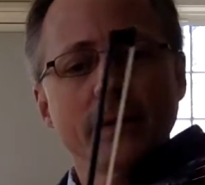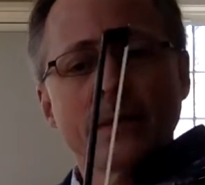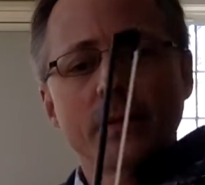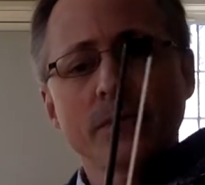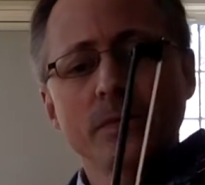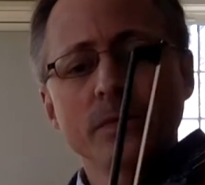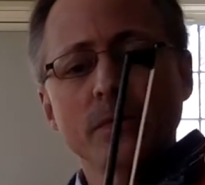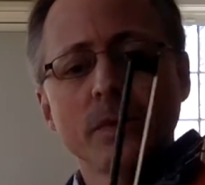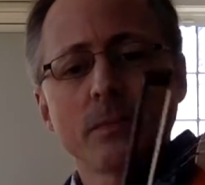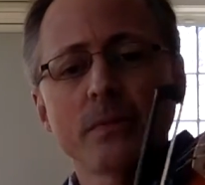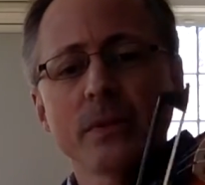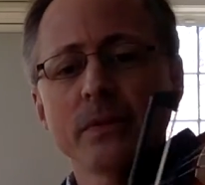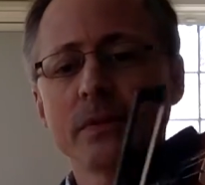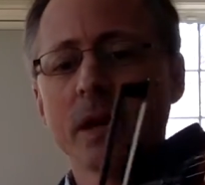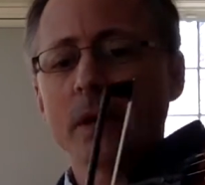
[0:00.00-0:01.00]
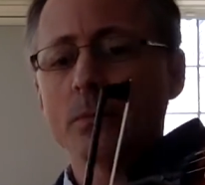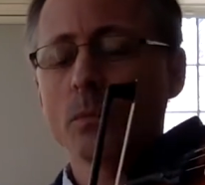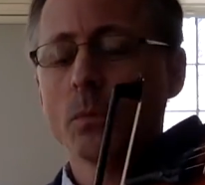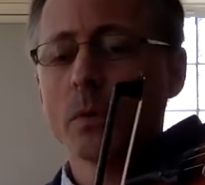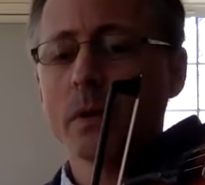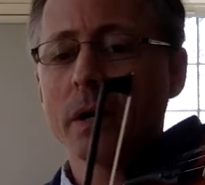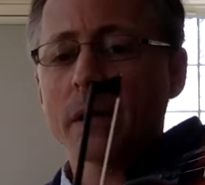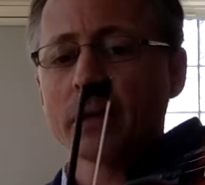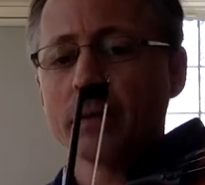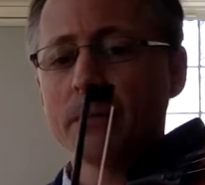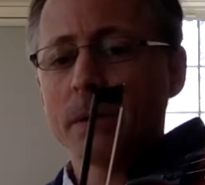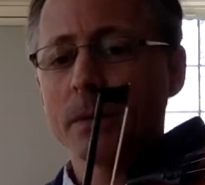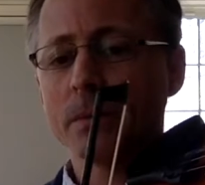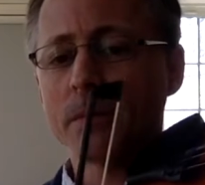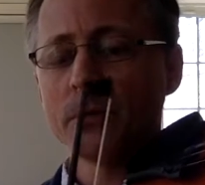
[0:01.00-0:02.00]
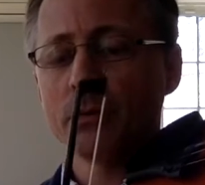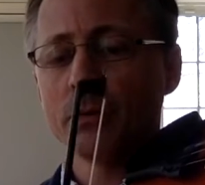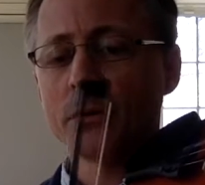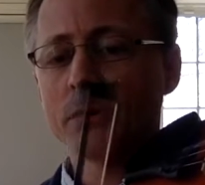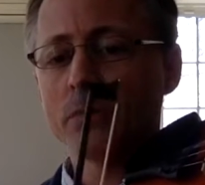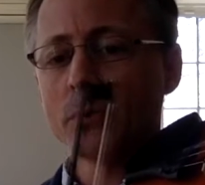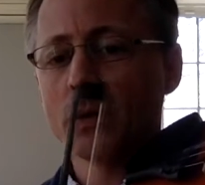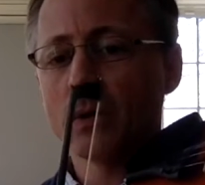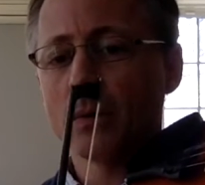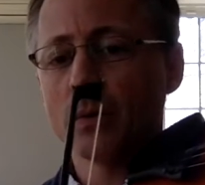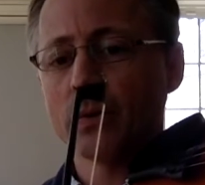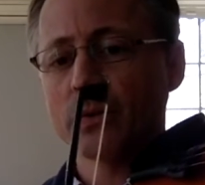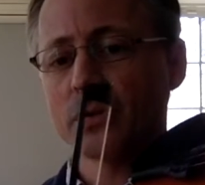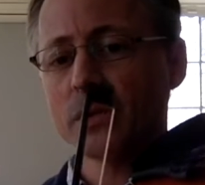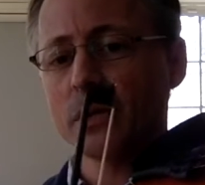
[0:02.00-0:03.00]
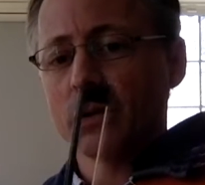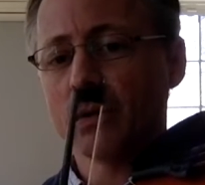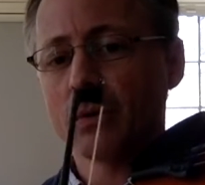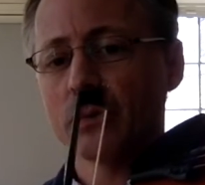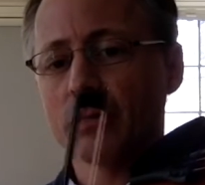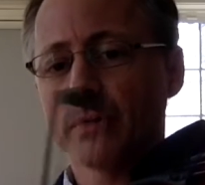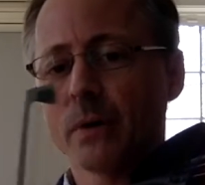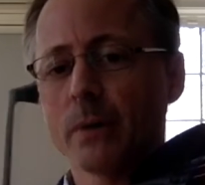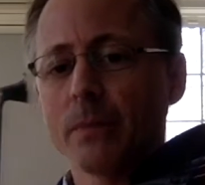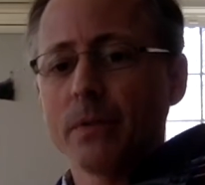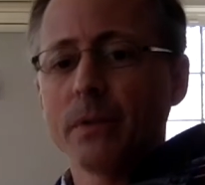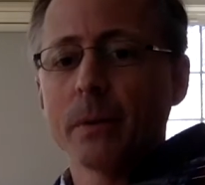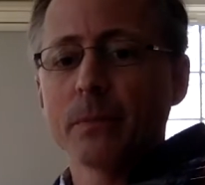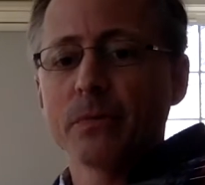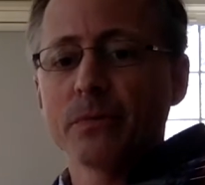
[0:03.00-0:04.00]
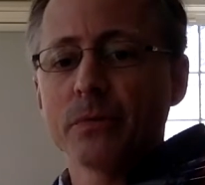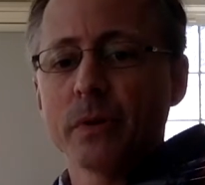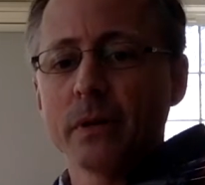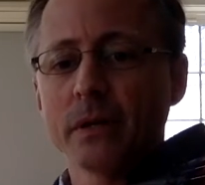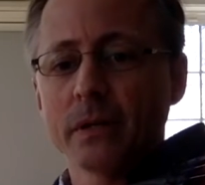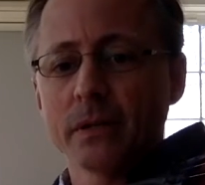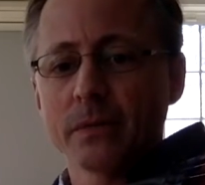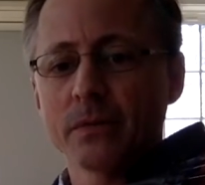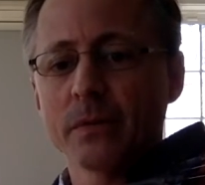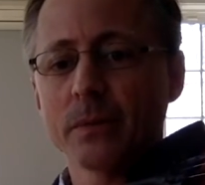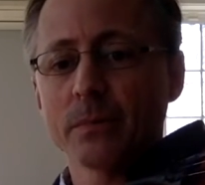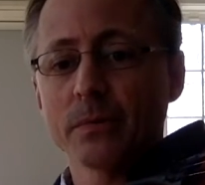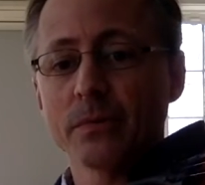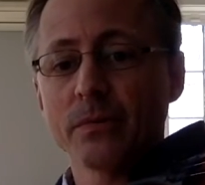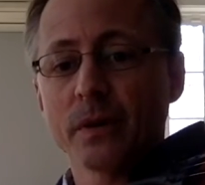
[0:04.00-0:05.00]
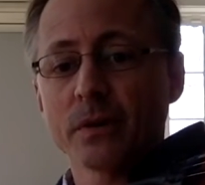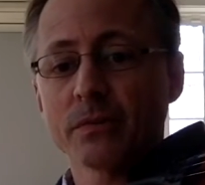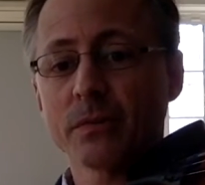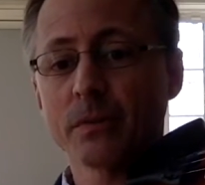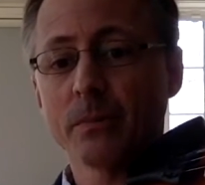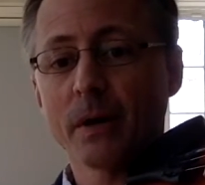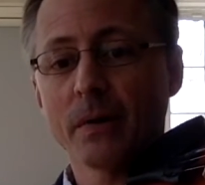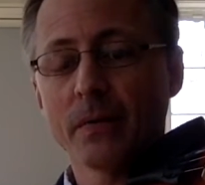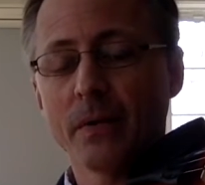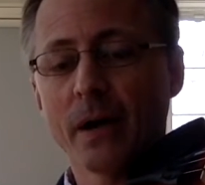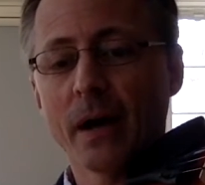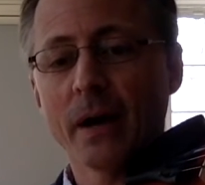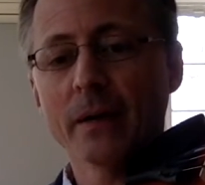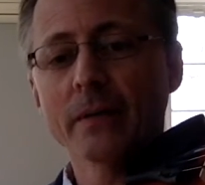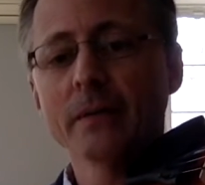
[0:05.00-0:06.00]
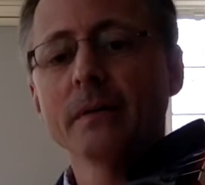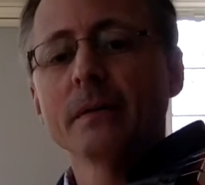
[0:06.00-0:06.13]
This is something that we're not going to be able to do as well with cello, so I'll be demonstrating in a separate section about that.